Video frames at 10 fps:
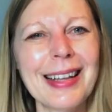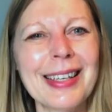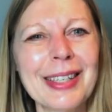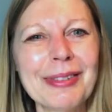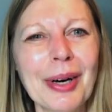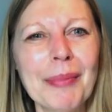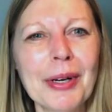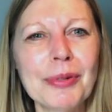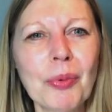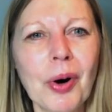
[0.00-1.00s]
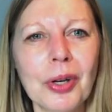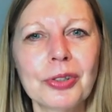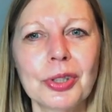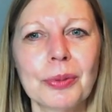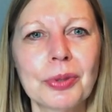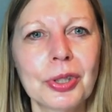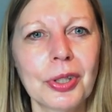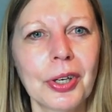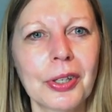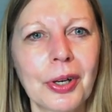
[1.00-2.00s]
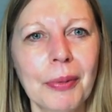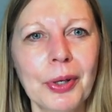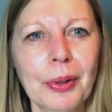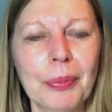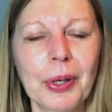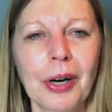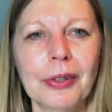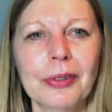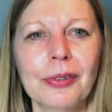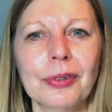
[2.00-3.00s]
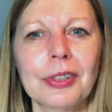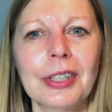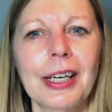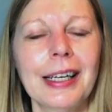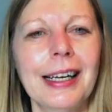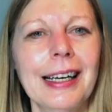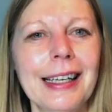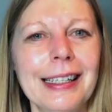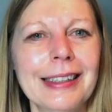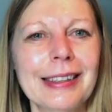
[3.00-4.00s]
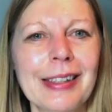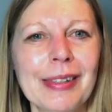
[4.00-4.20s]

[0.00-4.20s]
I think I've got a bit of a wardrobe tour coming up on Sunday,